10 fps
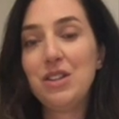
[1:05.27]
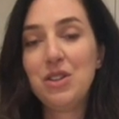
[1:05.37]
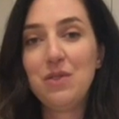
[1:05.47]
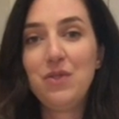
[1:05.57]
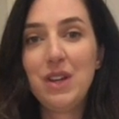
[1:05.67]
a
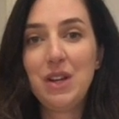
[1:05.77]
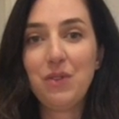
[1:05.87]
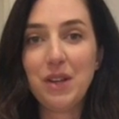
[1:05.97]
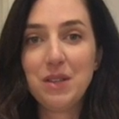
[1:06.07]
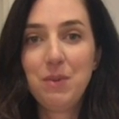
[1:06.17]
tube feeding
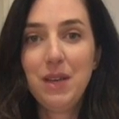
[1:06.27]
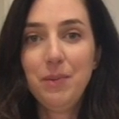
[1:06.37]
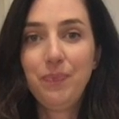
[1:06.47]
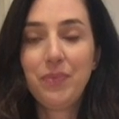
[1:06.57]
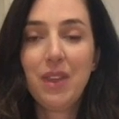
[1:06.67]

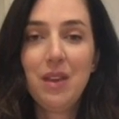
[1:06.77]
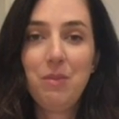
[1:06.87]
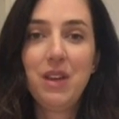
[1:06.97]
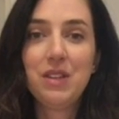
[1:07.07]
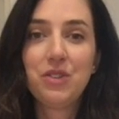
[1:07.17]
recipe,
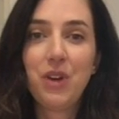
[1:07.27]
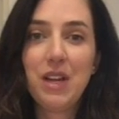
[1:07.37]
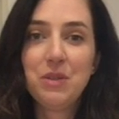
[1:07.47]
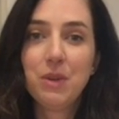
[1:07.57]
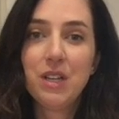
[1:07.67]
because
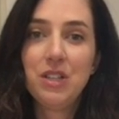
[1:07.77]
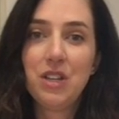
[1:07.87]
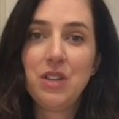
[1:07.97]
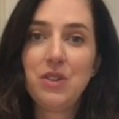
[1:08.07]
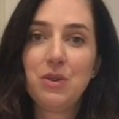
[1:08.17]
grains will
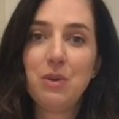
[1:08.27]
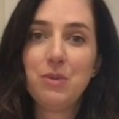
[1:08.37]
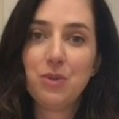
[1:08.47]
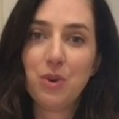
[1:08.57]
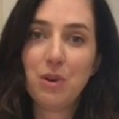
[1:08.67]
continue to
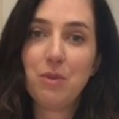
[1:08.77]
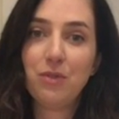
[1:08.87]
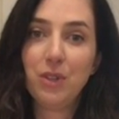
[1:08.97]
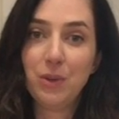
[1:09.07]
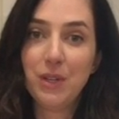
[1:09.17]
absorb
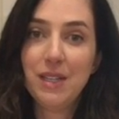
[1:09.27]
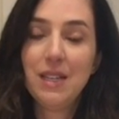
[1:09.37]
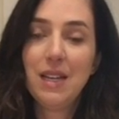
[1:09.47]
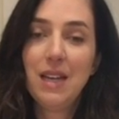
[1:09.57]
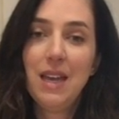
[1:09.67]

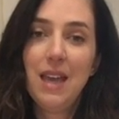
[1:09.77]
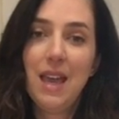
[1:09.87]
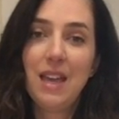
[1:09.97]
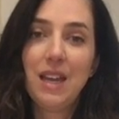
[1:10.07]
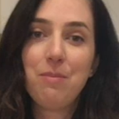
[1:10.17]
fluid
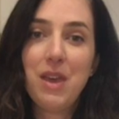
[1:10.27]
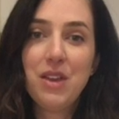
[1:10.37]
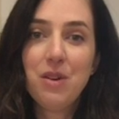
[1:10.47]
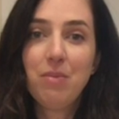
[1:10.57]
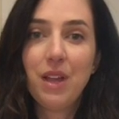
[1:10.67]
and can make
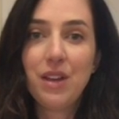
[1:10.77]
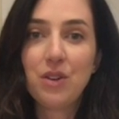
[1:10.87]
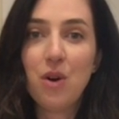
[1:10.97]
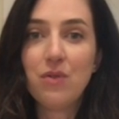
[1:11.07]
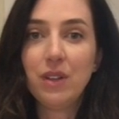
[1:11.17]
your blend
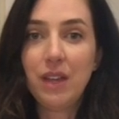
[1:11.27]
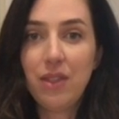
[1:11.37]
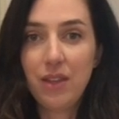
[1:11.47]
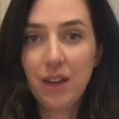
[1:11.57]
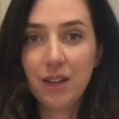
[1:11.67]
overly
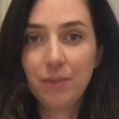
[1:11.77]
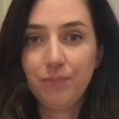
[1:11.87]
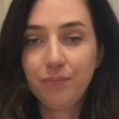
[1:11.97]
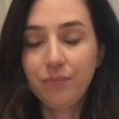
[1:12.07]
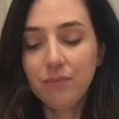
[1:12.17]
thick.
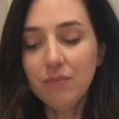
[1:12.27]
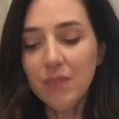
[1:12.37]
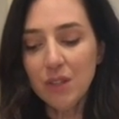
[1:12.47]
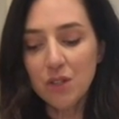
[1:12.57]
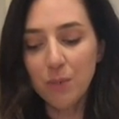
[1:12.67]

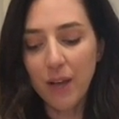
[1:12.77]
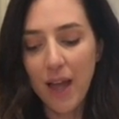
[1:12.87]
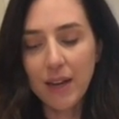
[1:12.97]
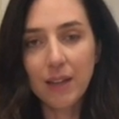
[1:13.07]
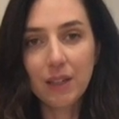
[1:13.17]
So by
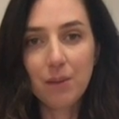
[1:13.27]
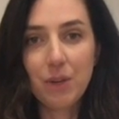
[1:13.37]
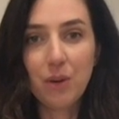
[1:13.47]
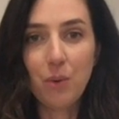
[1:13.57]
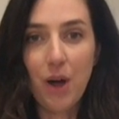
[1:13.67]
adding a little bit
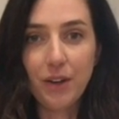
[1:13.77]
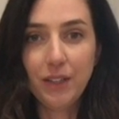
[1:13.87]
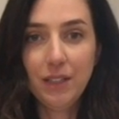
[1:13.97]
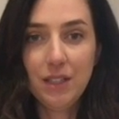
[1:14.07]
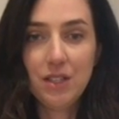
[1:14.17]
of
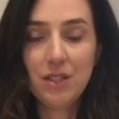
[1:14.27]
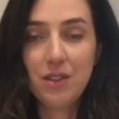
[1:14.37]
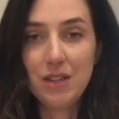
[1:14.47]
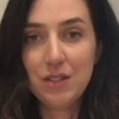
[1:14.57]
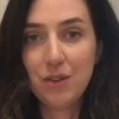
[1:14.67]
water to
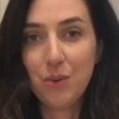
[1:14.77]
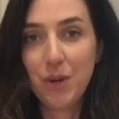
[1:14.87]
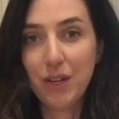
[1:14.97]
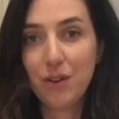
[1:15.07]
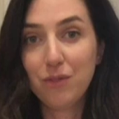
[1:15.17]
these
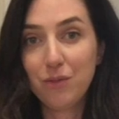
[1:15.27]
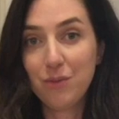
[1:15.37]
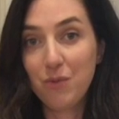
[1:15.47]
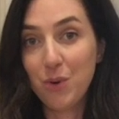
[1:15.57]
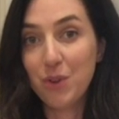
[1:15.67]
quick
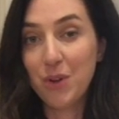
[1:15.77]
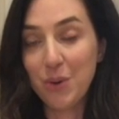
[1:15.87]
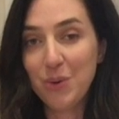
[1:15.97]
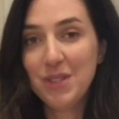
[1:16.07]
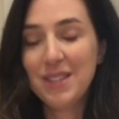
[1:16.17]
rolled
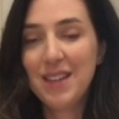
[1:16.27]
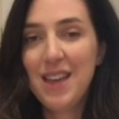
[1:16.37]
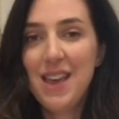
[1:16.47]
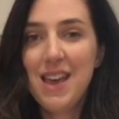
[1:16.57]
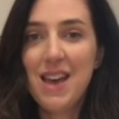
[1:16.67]
oats,
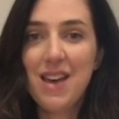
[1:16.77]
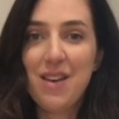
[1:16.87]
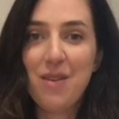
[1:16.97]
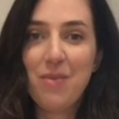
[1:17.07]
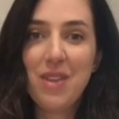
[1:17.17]

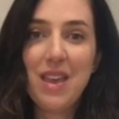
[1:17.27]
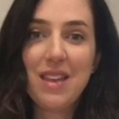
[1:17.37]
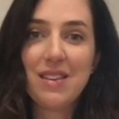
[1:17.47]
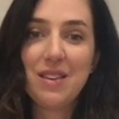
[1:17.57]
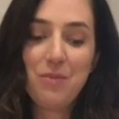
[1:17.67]

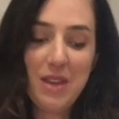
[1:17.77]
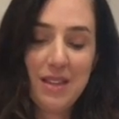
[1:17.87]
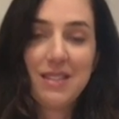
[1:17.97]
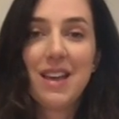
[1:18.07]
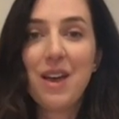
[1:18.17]
it
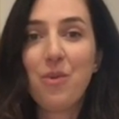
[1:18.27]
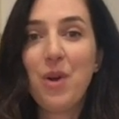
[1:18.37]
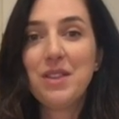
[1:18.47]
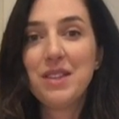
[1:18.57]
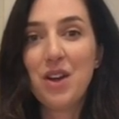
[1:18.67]
means that
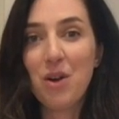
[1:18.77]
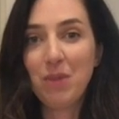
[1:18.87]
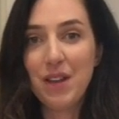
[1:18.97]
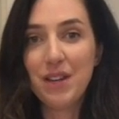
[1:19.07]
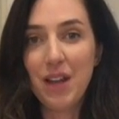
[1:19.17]
once they are
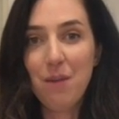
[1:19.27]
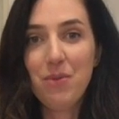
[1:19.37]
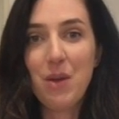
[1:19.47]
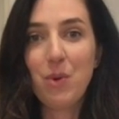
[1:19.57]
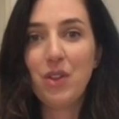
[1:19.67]
blended up,
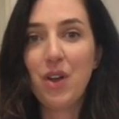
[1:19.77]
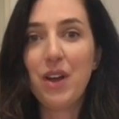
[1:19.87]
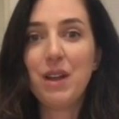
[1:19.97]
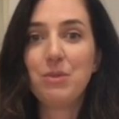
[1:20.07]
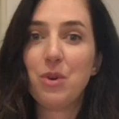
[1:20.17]
they will
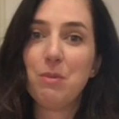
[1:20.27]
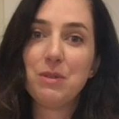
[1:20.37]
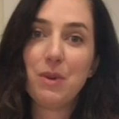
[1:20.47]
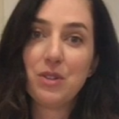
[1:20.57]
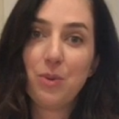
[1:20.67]
not absorb as
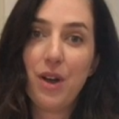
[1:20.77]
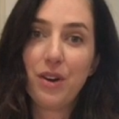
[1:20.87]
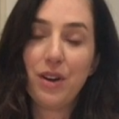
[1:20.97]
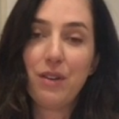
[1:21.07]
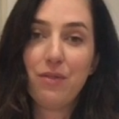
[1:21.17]
much
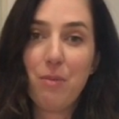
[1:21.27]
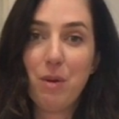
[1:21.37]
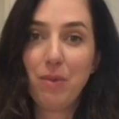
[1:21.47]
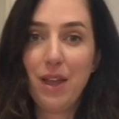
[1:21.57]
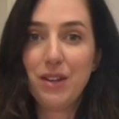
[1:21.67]
water from the
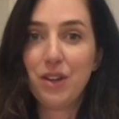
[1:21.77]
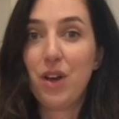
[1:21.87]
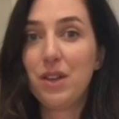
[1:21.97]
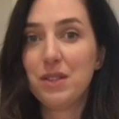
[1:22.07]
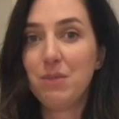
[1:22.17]
blend and
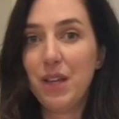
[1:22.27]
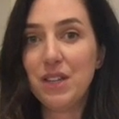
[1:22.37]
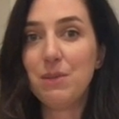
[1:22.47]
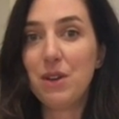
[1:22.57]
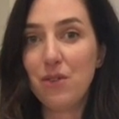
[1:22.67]
cause the blend
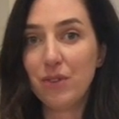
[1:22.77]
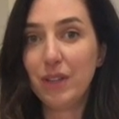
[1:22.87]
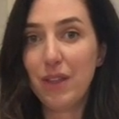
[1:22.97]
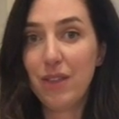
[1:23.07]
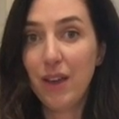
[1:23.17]
to be overly
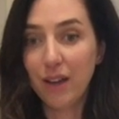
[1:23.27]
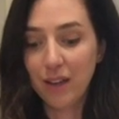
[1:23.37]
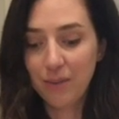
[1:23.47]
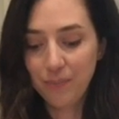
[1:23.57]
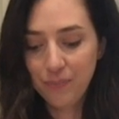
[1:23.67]
thick.
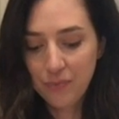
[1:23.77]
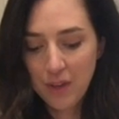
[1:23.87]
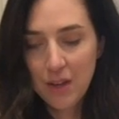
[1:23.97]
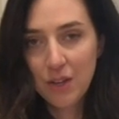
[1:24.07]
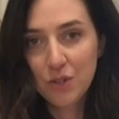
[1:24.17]

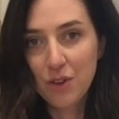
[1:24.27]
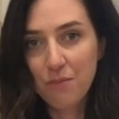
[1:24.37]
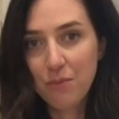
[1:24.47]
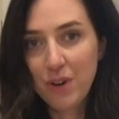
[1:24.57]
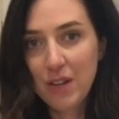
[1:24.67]
So I
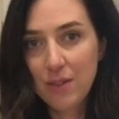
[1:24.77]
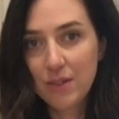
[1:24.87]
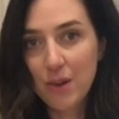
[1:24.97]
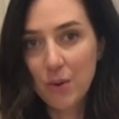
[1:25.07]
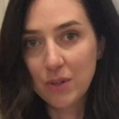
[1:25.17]

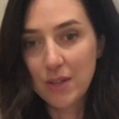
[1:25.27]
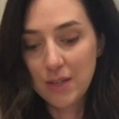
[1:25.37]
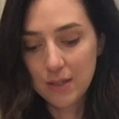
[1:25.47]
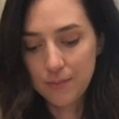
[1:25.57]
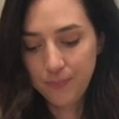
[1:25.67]
pre-soaked
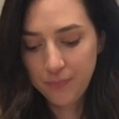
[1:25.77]
these.